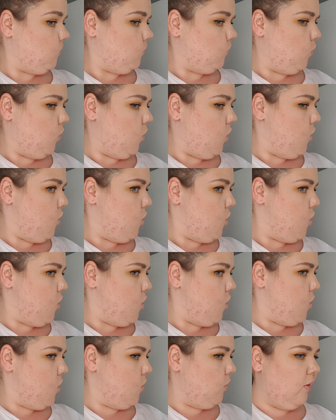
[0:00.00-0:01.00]

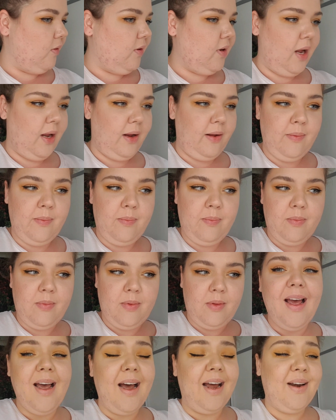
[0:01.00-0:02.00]
Whoa, okay.
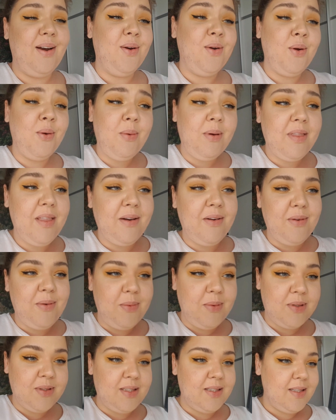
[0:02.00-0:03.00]
I don't know whether it
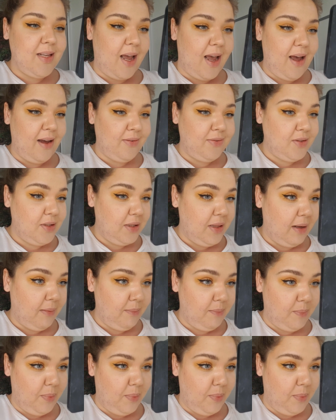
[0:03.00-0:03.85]
was after that